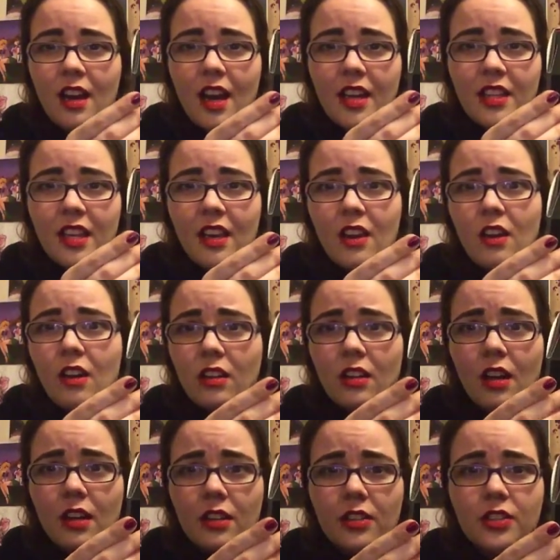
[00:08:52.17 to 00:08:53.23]
I think all
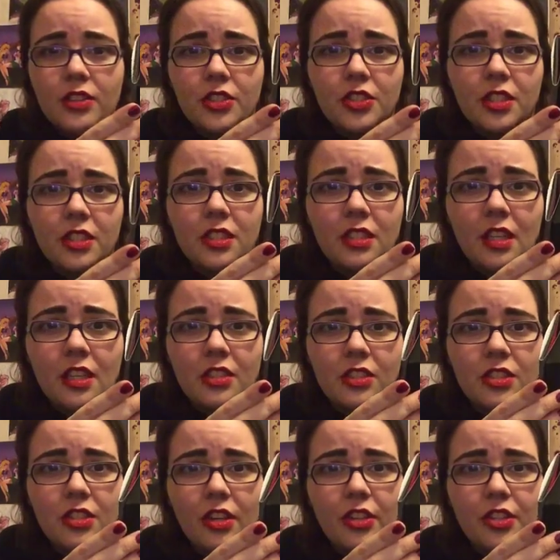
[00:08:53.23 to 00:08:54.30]
authors just need to
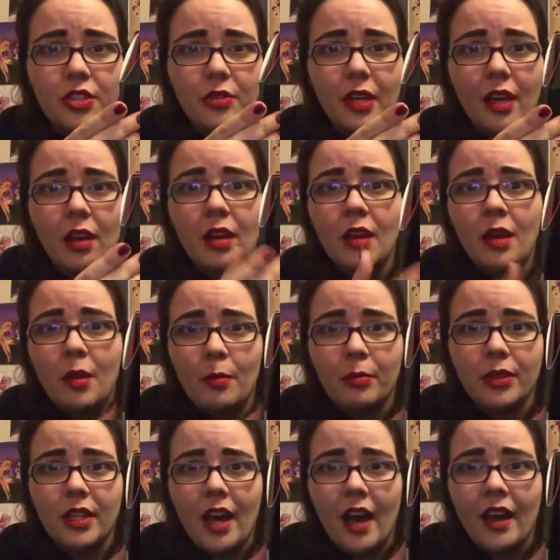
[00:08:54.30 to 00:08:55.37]
start doing
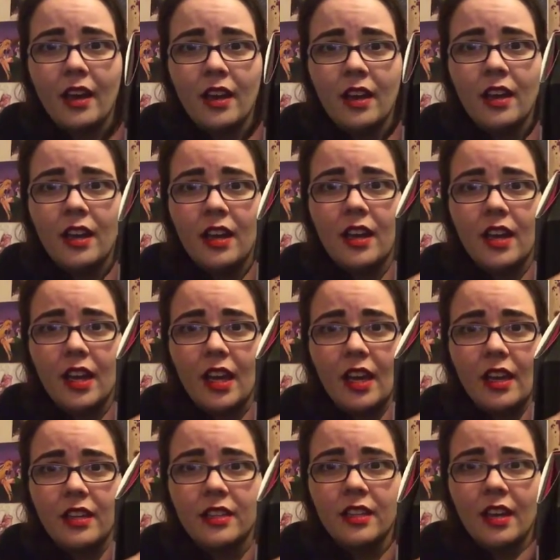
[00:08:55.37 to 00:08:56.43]
black
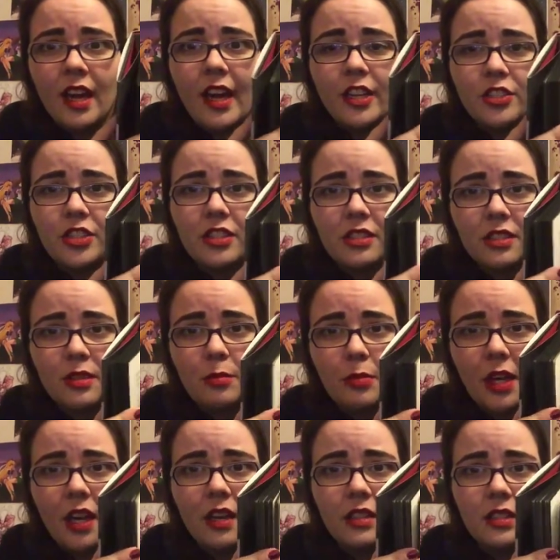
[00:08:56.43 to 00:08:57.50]
inked edges,
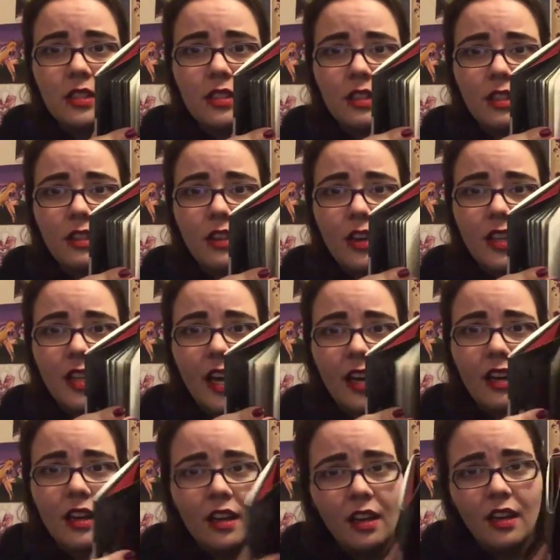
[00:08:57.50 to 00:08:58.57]
because look at that.
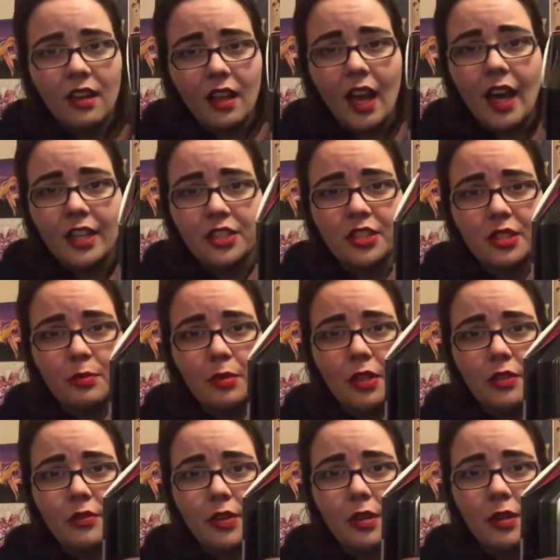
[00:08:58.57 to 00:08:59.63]
That's just
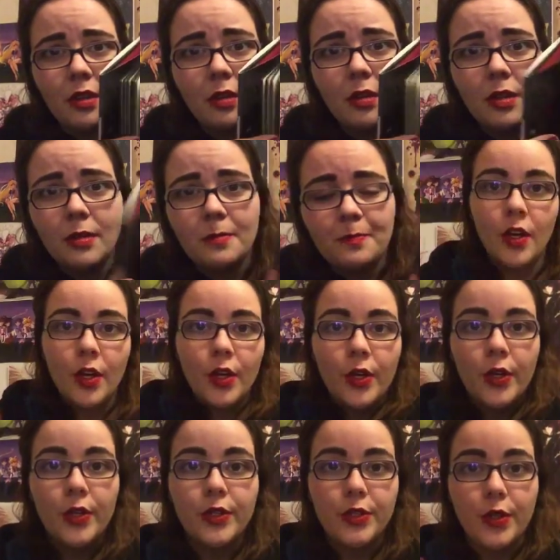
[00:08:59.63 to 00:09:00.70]
beautiful.
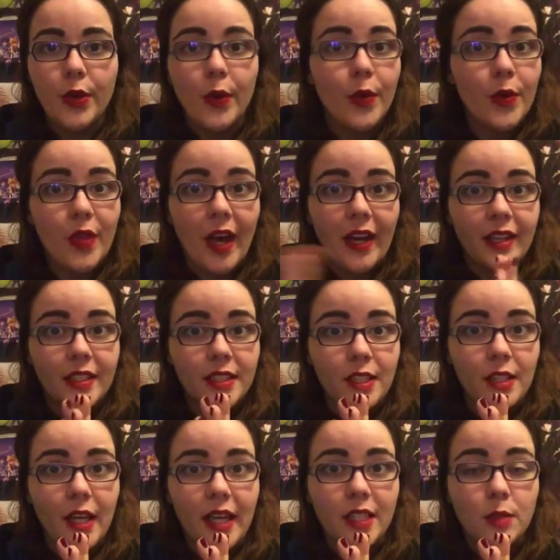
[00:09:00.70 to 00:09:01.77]
So that is the
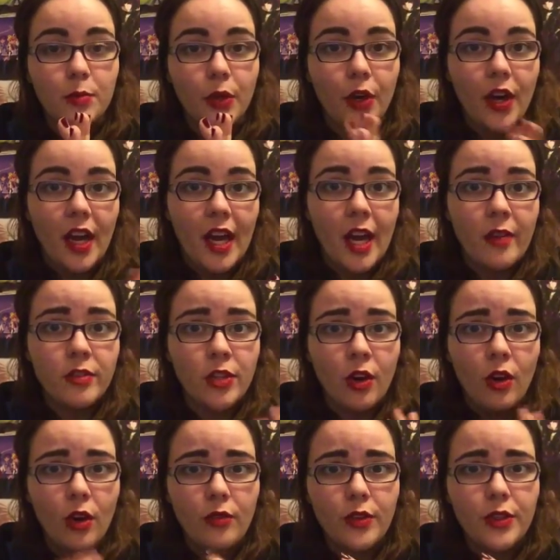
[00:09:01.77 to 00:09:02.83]
last book I have to
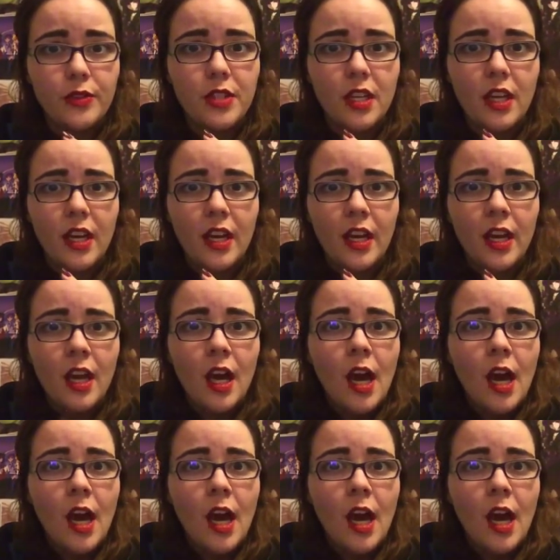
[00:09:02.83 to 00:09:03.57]
haul for you today.